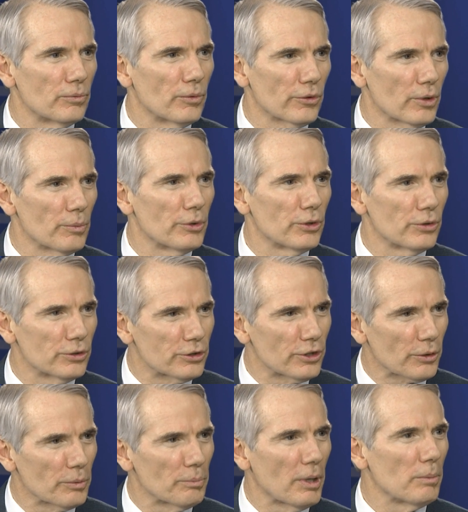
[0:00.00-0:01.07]
whether I'm here in the
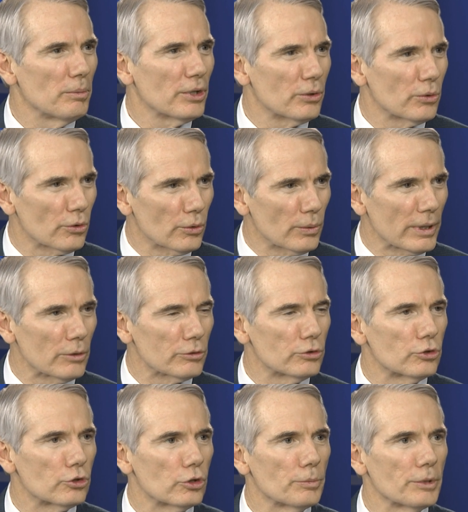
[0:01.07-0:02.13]
Czech Republic or when I was
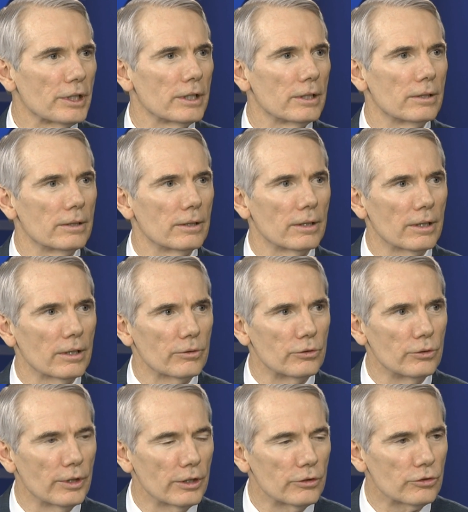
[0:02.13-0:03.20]
in Germany uh,
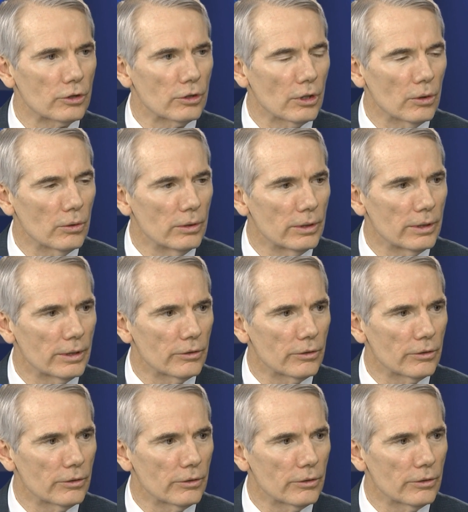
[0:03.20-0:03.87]
two days ago,